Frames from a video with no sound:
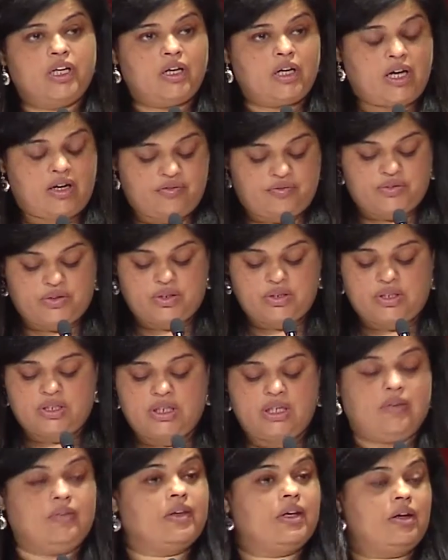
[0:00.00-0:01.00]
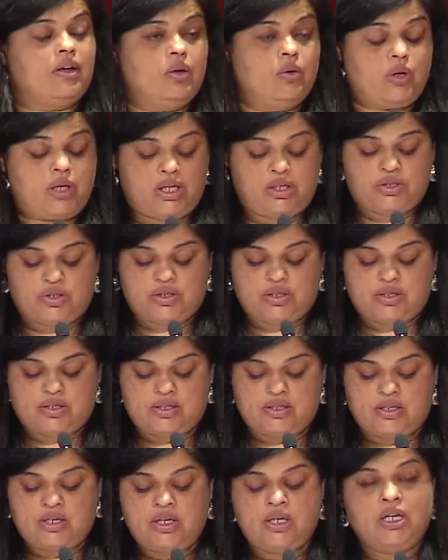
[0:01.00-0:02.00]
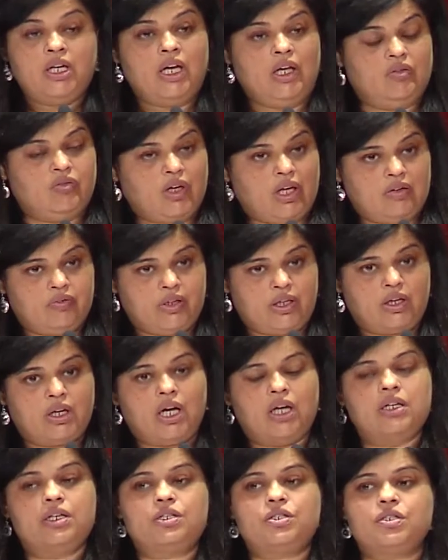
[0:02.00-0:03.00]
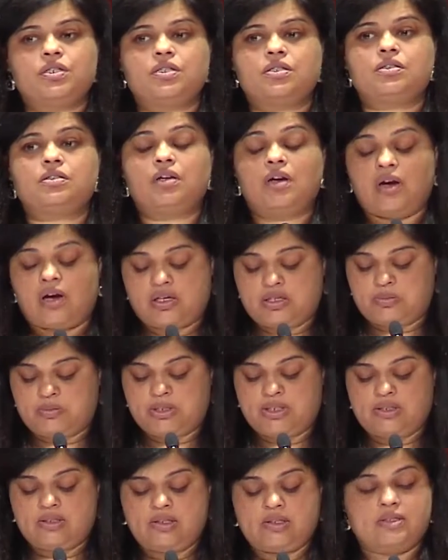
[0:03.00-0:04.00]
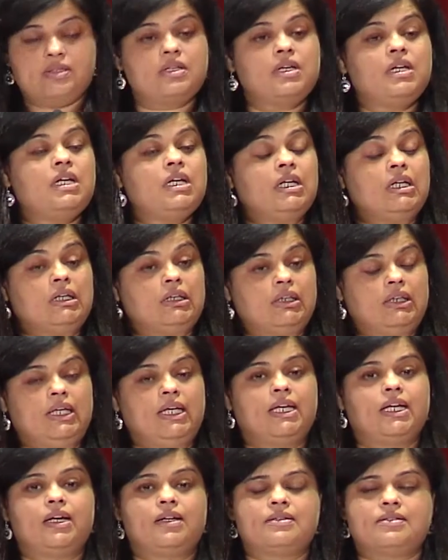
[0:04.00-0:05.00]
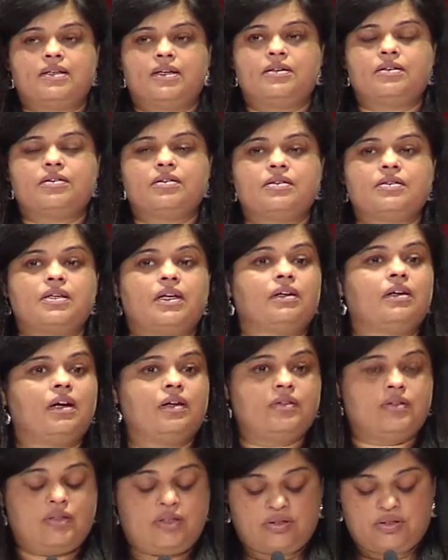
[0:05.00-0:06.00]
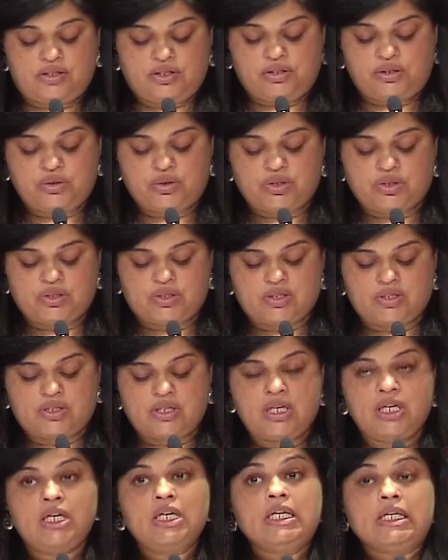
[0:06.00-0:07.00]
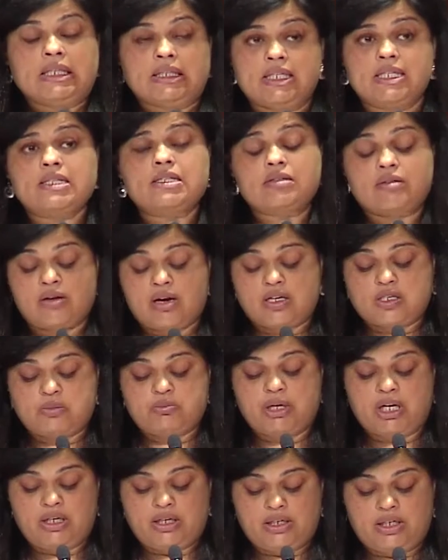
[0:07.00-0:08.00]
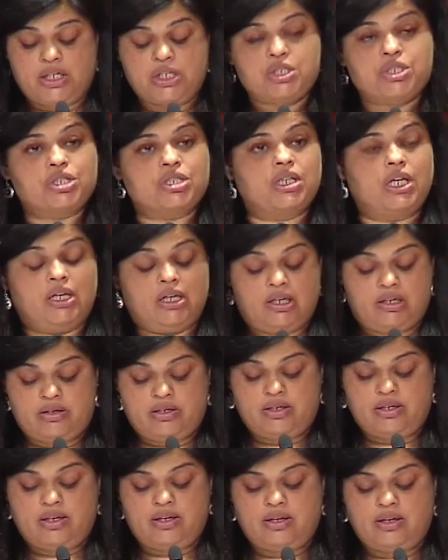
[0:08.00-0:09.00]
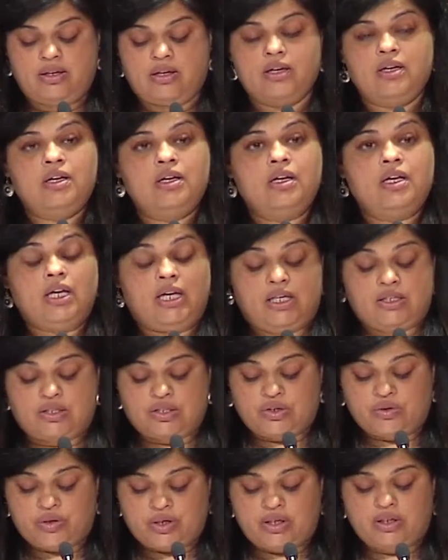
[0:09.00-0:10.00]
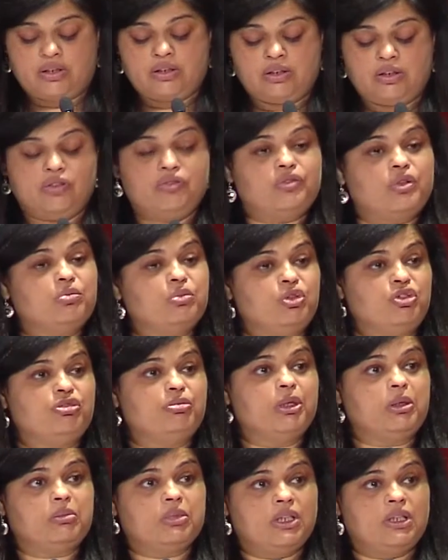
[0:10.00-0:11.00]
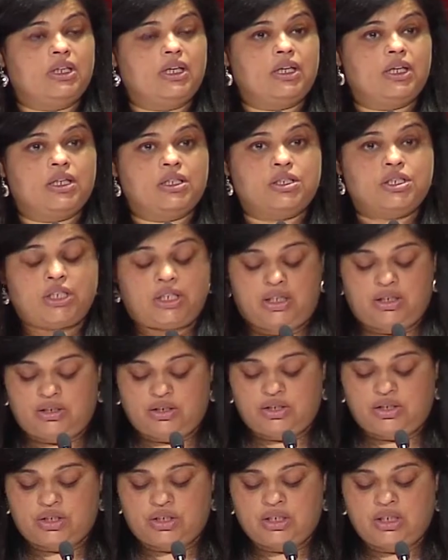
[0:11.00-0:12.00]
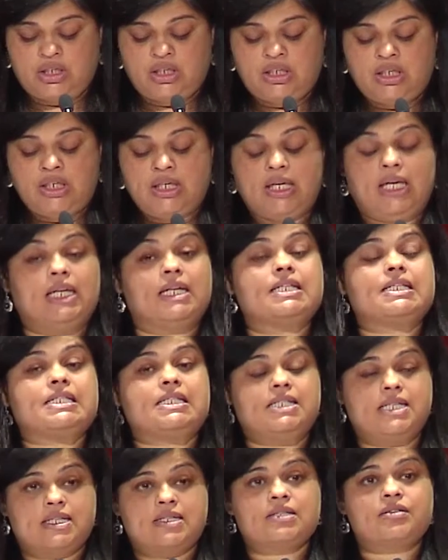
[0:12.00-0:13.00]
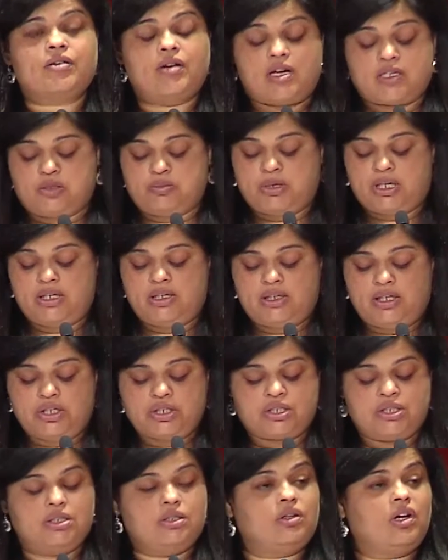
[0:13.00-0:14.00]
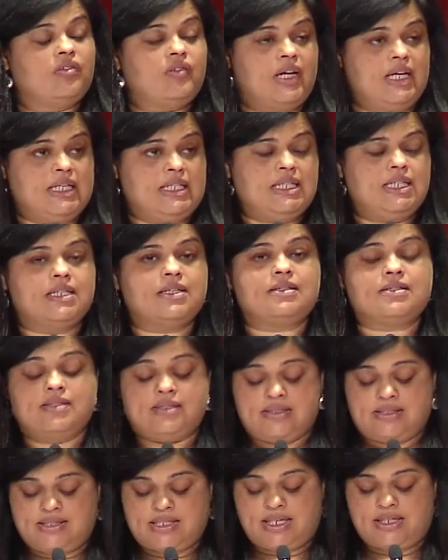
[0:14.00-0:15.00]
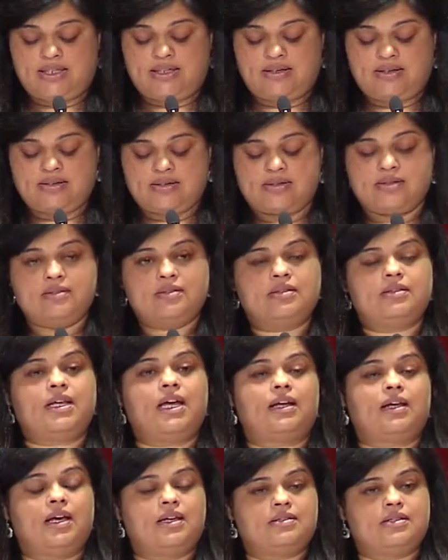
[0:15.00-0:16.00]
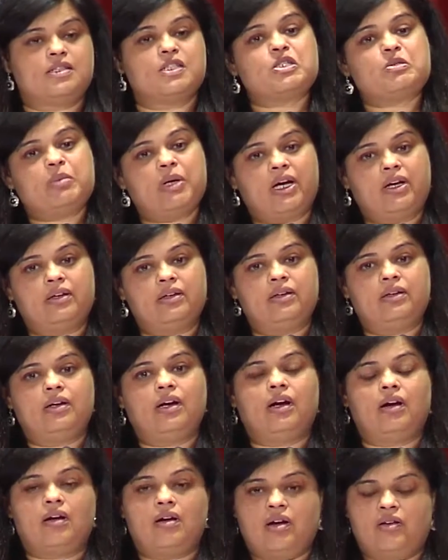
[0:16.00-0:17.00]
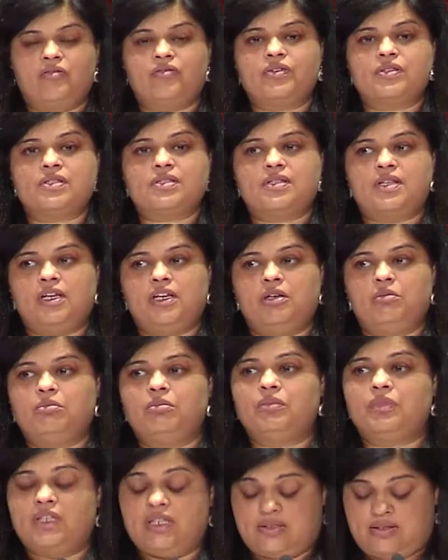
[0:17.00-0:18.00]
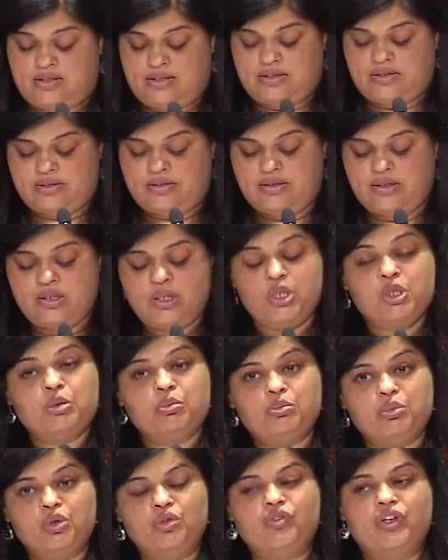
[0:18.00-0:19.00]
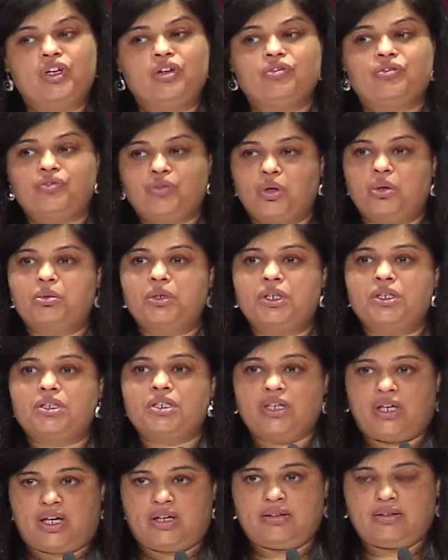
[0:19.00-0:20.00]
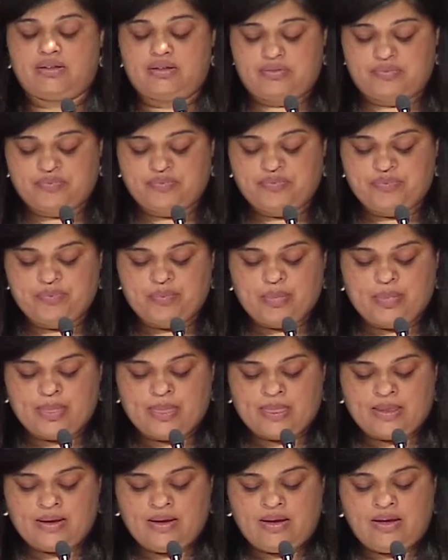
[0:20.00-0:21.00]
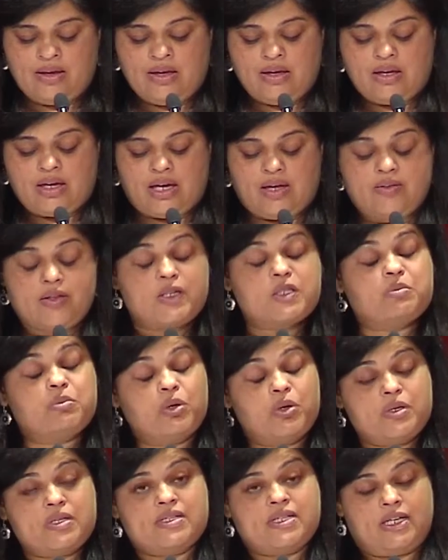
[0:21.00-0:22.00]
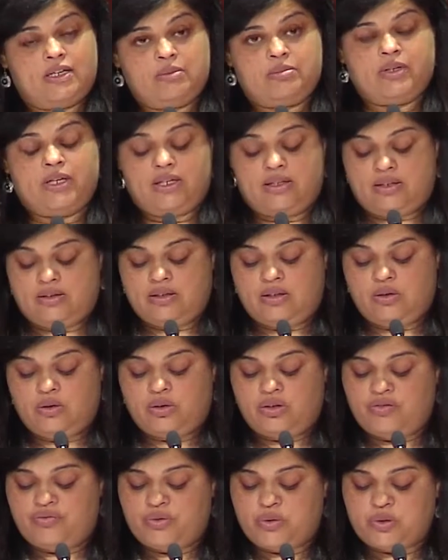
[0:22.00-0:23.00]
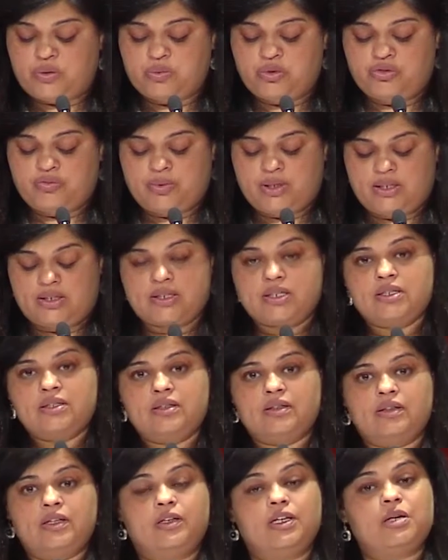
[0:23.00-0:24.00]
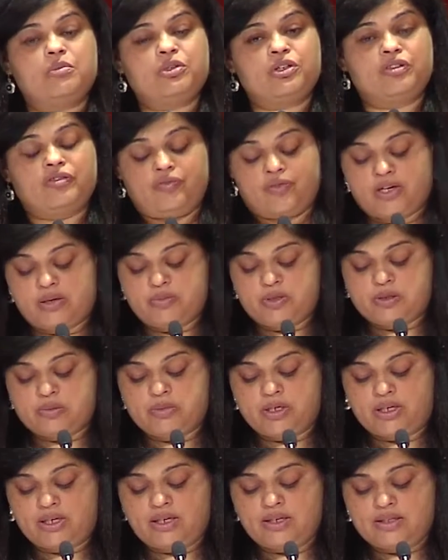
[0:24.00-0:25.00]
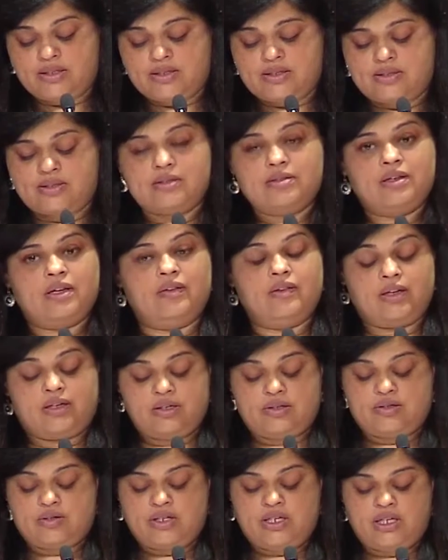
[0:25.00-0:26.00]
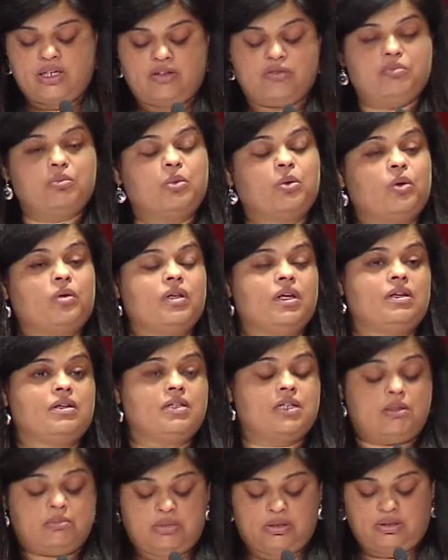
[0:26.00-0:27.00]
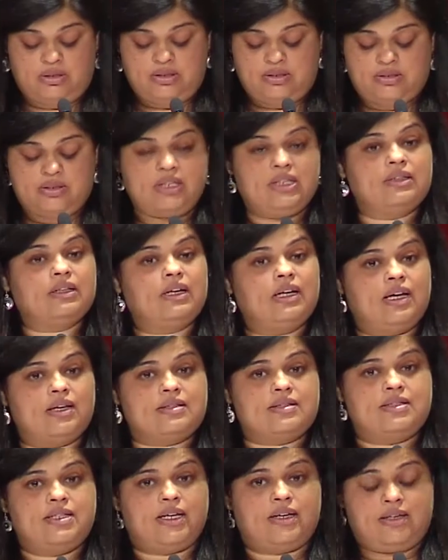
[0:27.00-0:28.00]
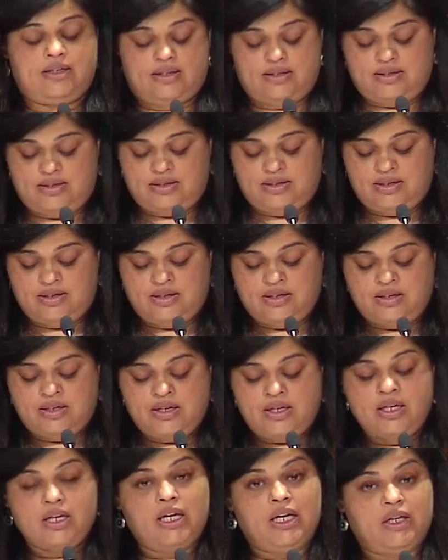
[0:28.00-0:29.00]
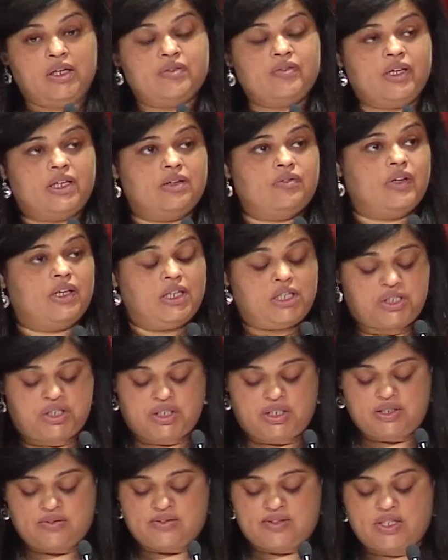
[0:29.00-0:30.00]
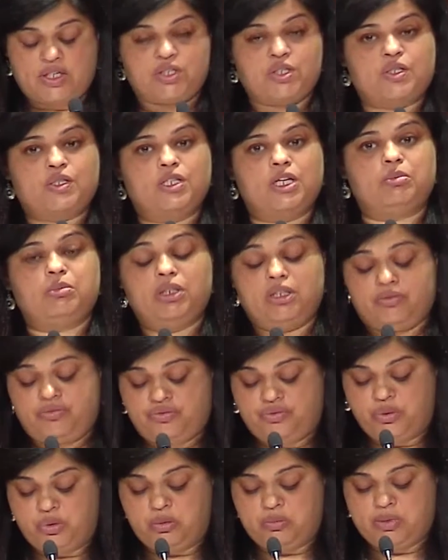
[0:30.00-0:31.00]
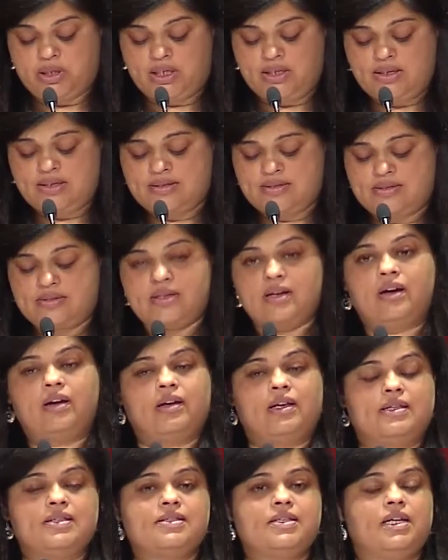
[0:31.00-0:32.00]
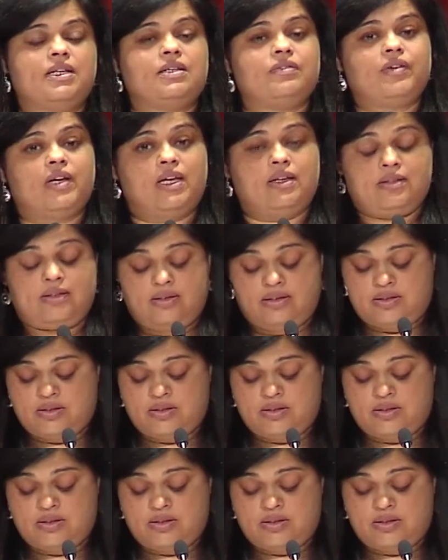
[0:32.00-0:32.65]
effort in their locations, involving colleges, hospitals, early care centers, and other institutions. This cross-pollination and learning is critical for movement building and change. It is this cross-pollination of ideas and settings that has inspired our conference theme this year, Moving Forward Together. And there's more to celebrate in the local foods movement. The number of farmers markets in the country have more than doubled in the last decade. Innovative initiatives such as Double Up Food Bucks are incentivizing